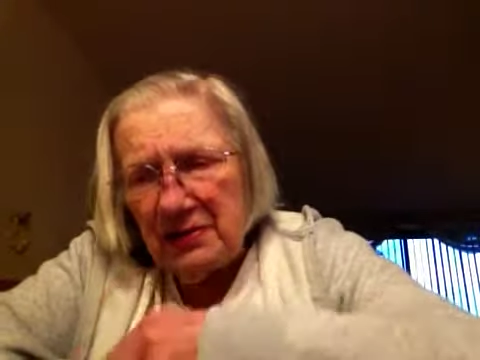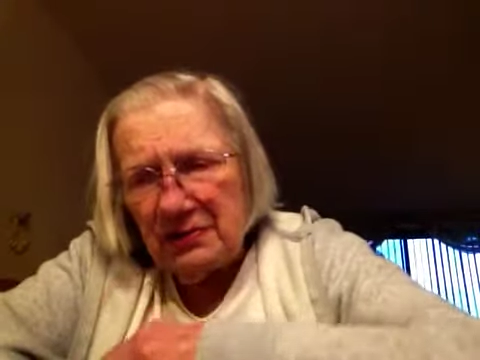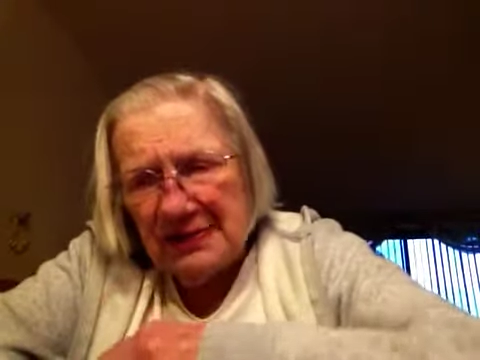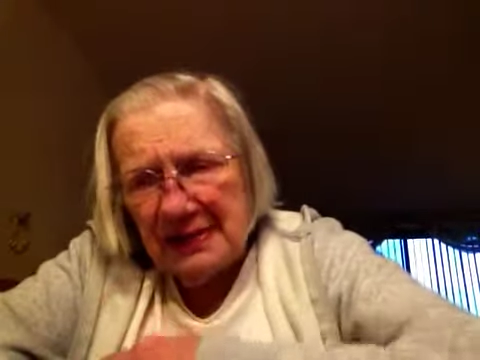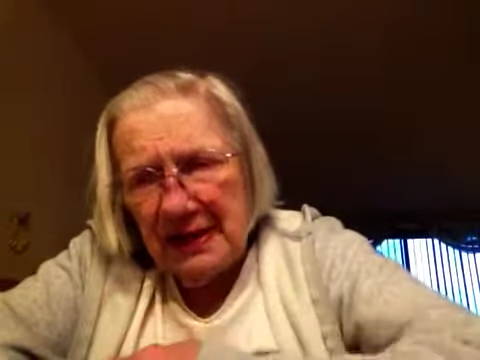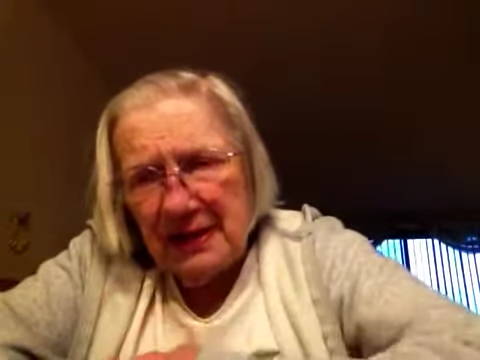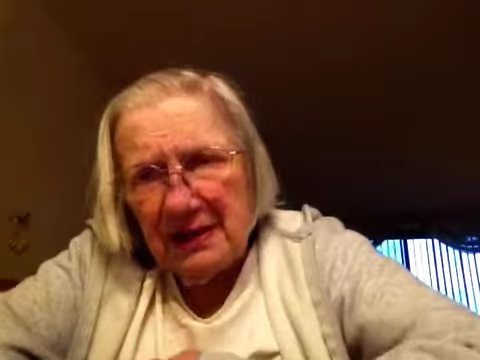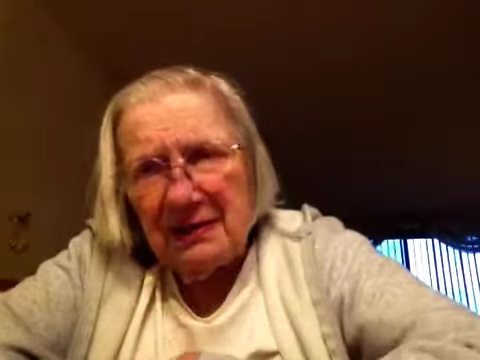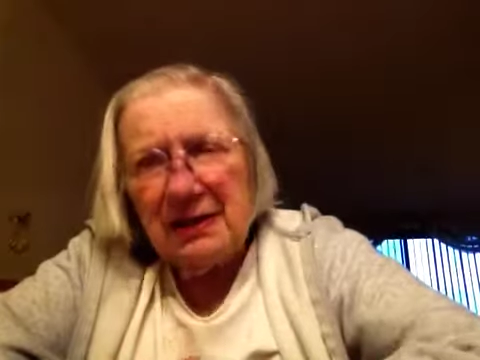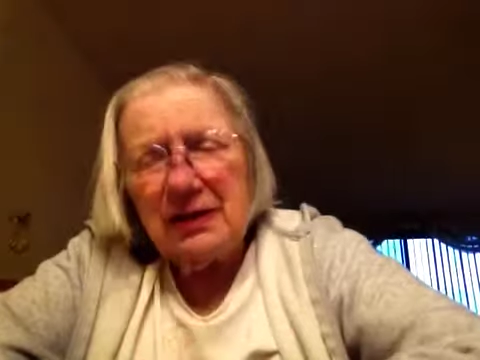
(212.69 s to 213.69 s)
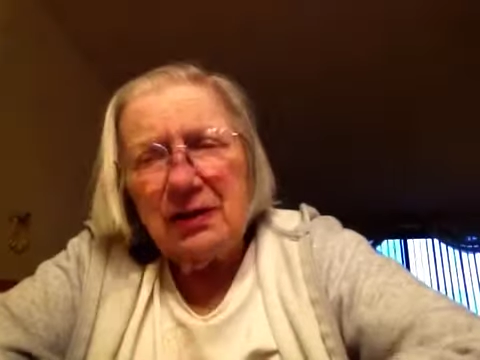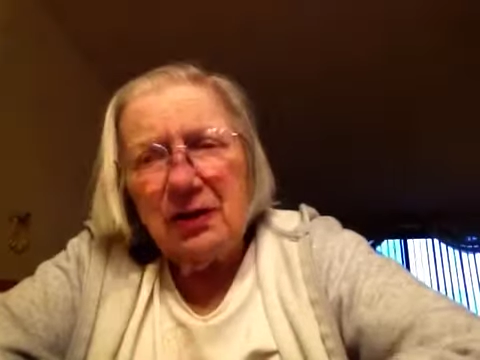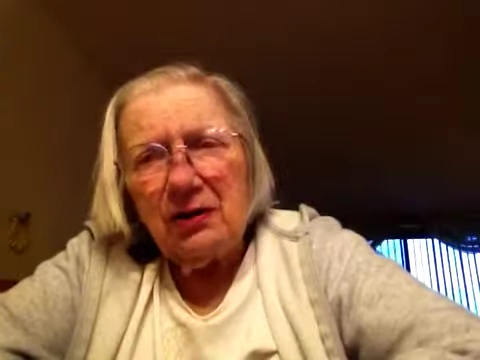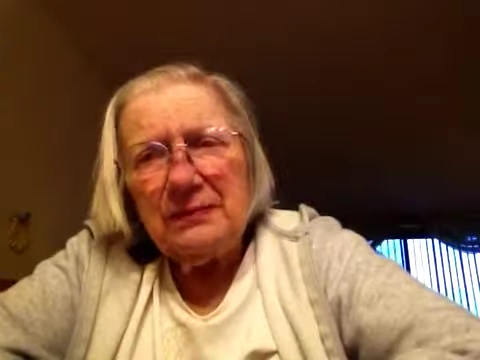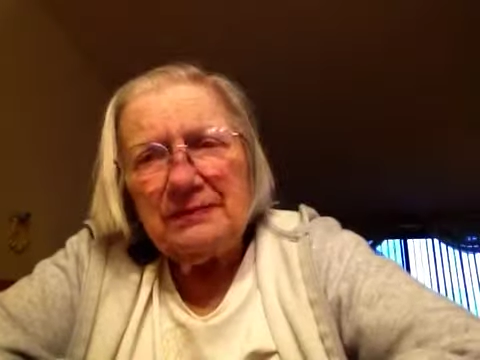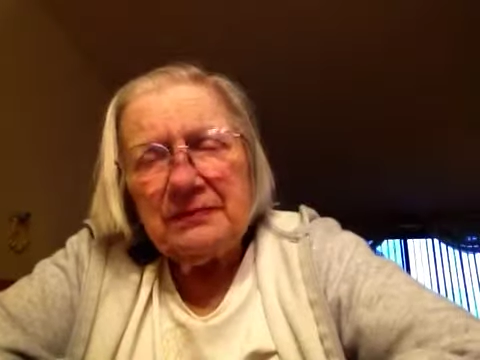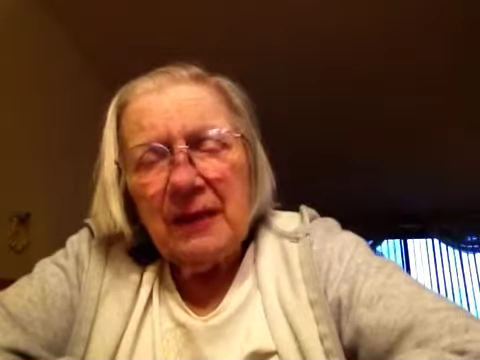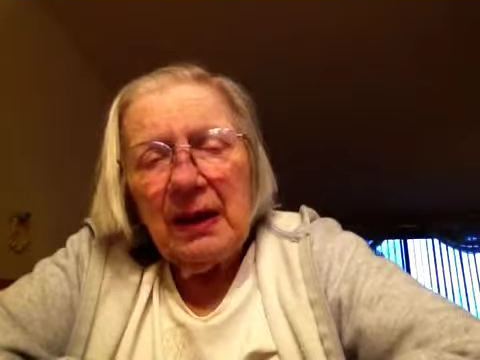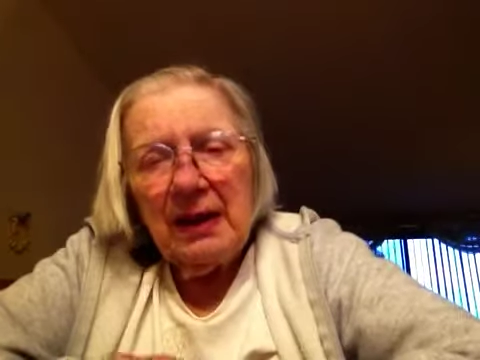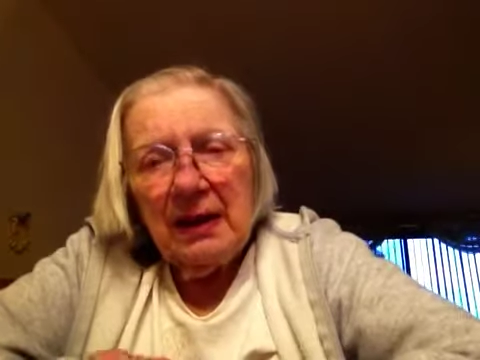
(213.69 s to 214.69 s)
don't say anything at all. All
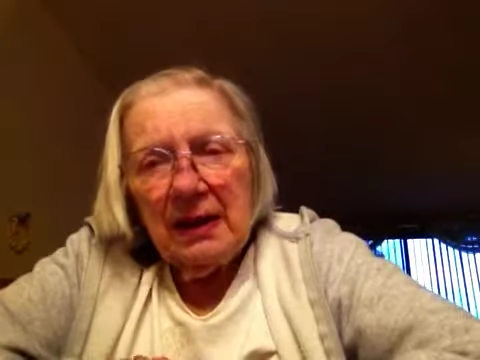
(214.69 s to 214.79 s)
right.